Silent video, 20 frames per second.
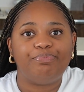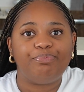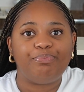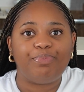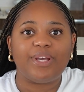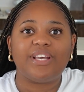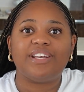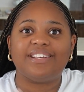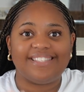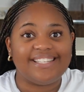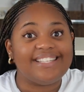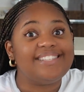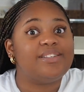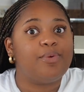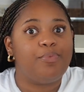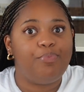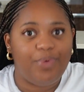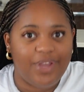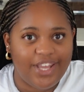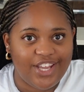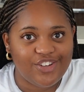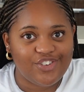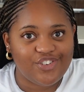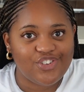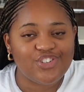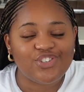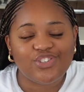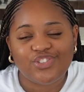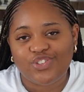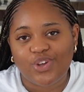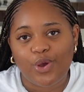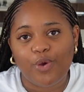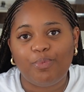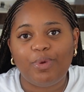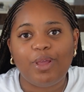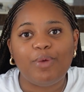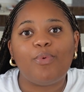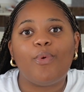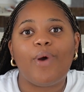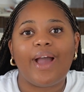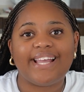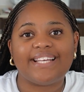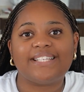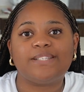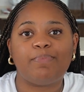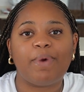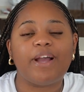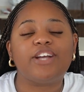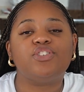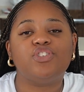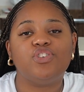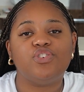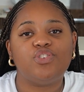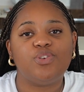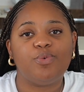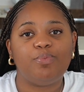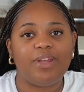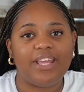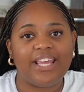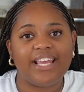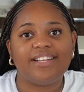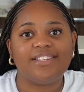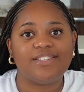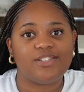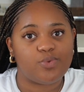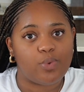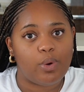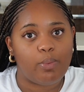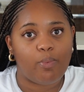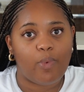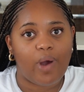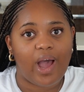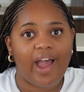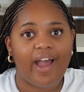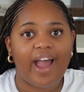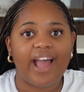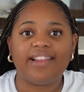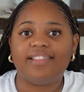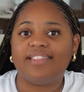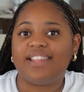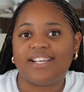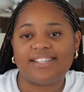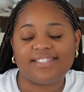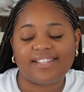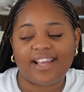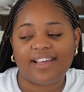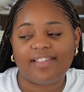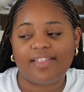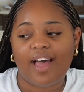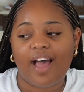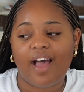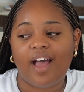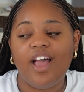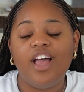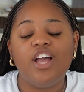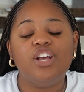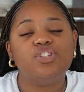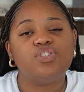because it's a beach. So people expect you to be in swimwear and things like that.